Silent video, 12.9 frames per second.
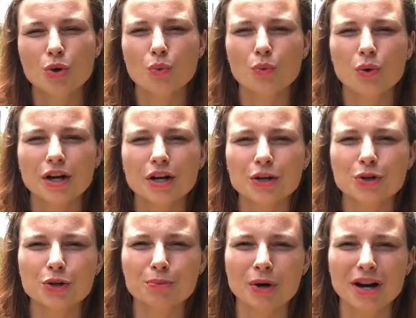What are
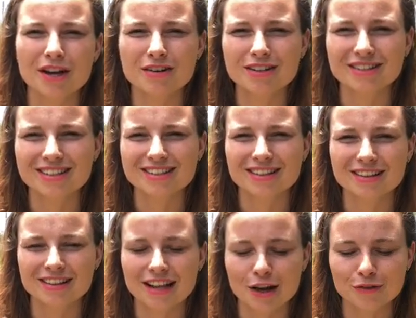your priorities
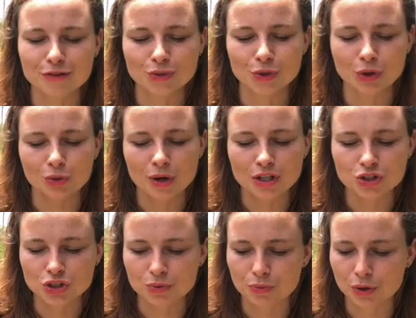in life? So the
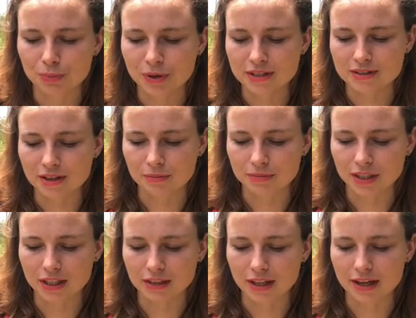question will be
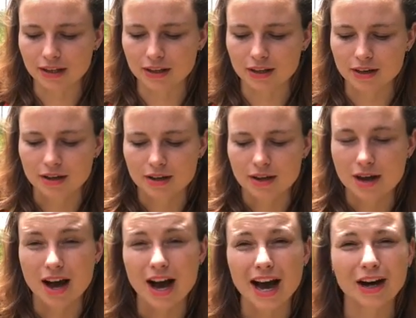something like,
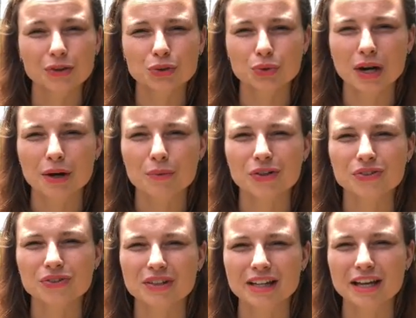how do I want
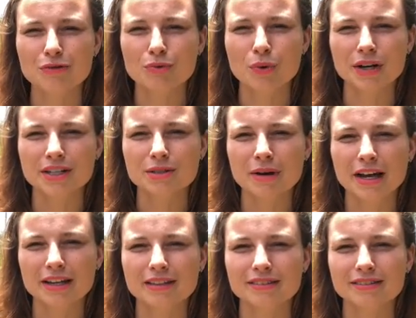to live? What is my
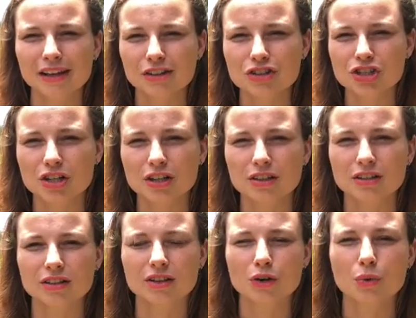intention?
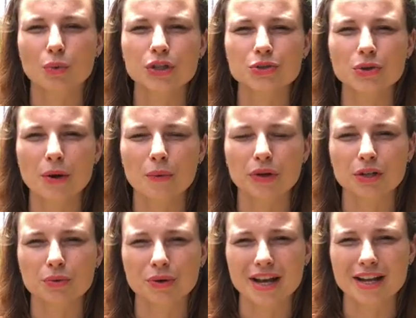What do I want to
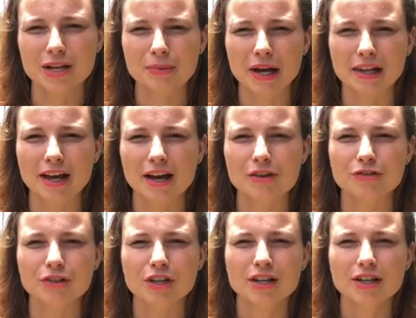create in my life?
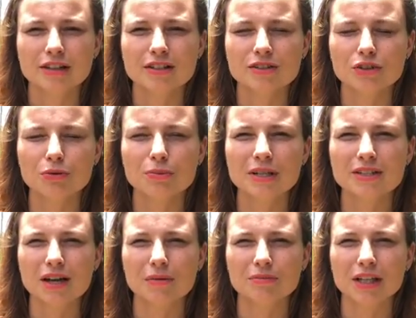This could be
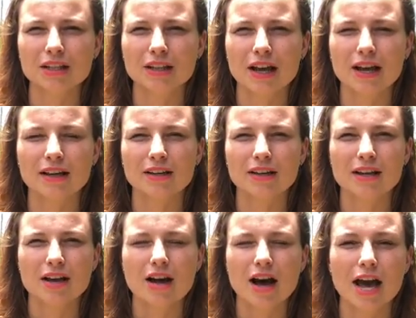something like,
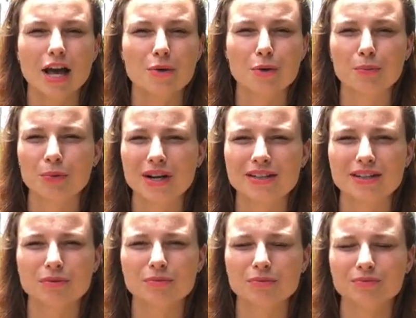I am a
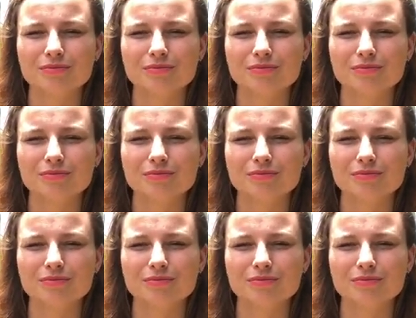present.